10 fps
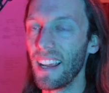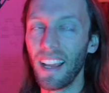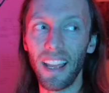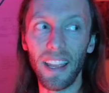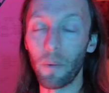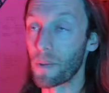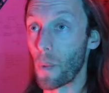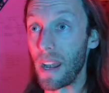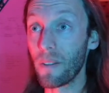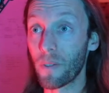it was
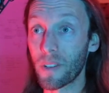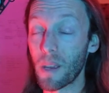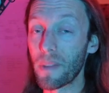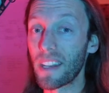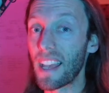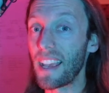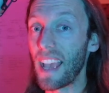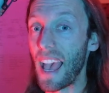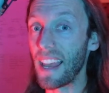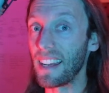raining for some of the day,
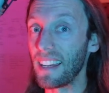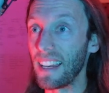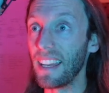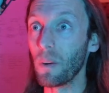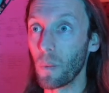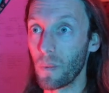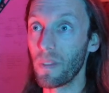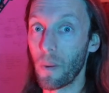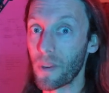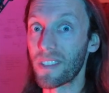and
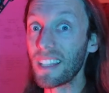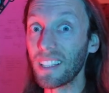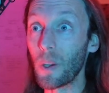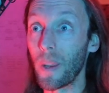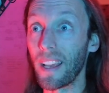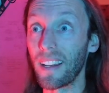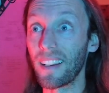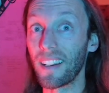they were still doing it.